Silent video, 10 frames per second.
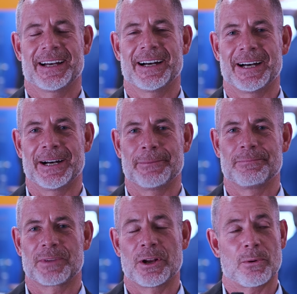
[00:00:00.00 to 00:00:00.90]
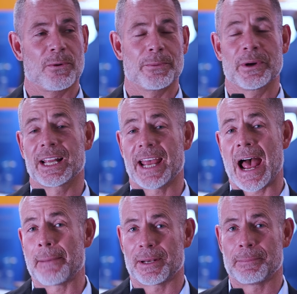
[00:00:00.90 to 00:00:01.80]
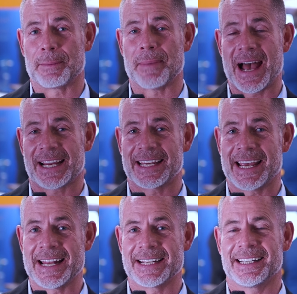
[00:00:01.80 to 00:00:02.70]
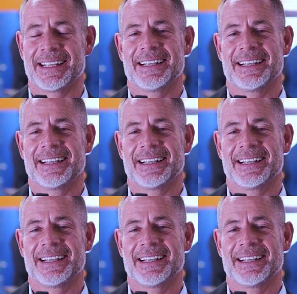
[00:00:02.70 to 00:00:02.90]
Um, you know, we're really happy to be back again.